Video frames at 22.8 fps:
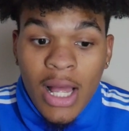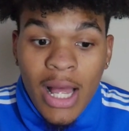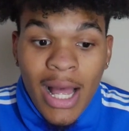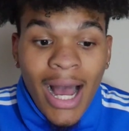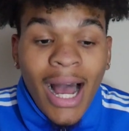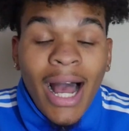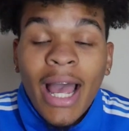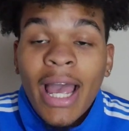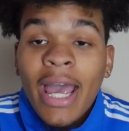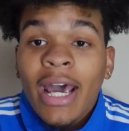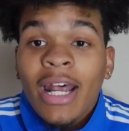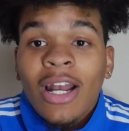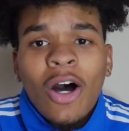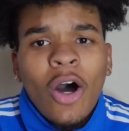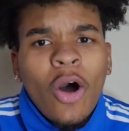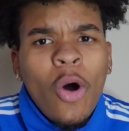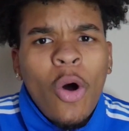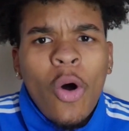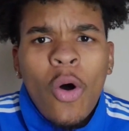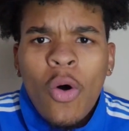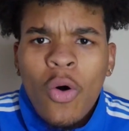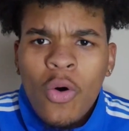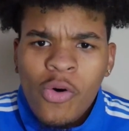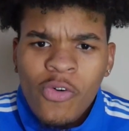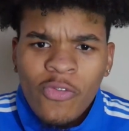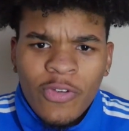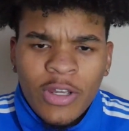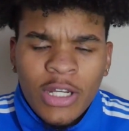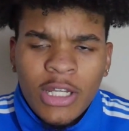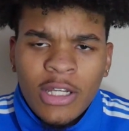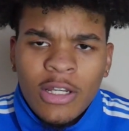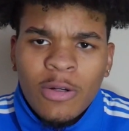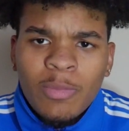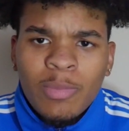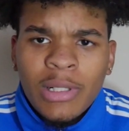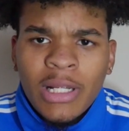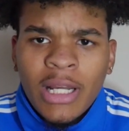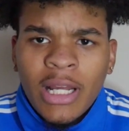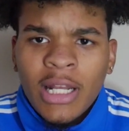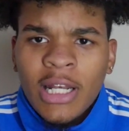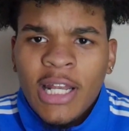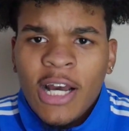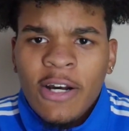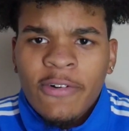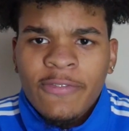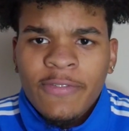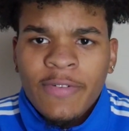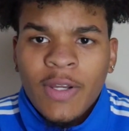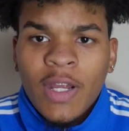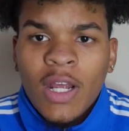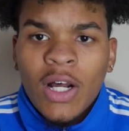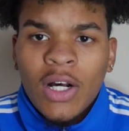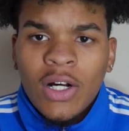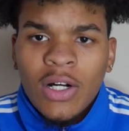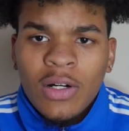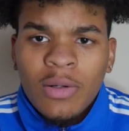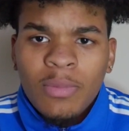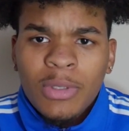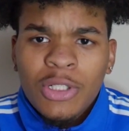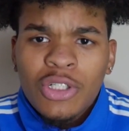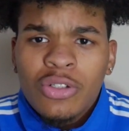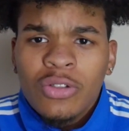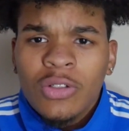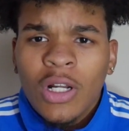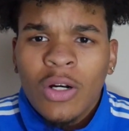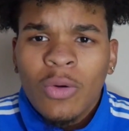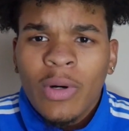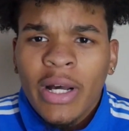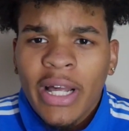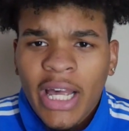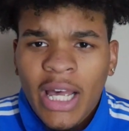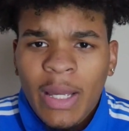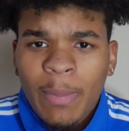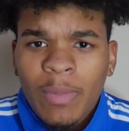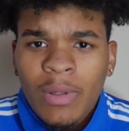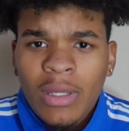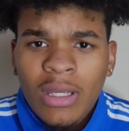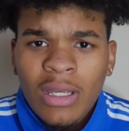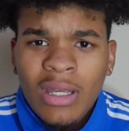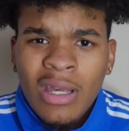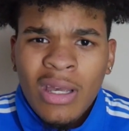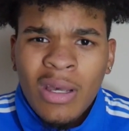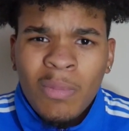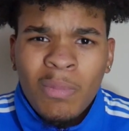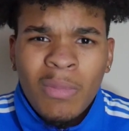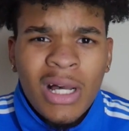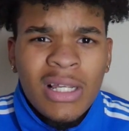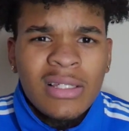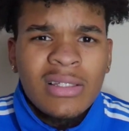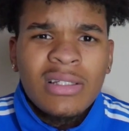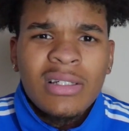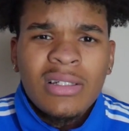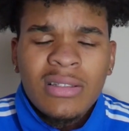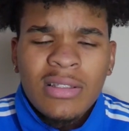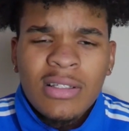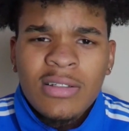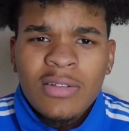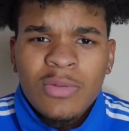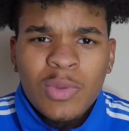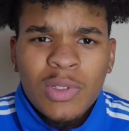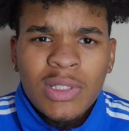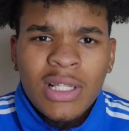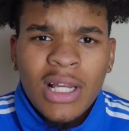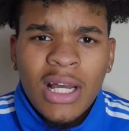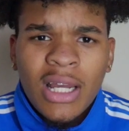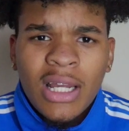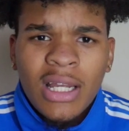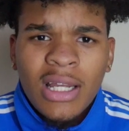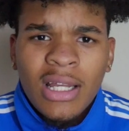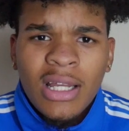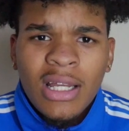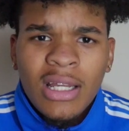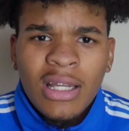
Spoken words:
I had a whole video planned out for y'all, but you know what happened? My sisters was like,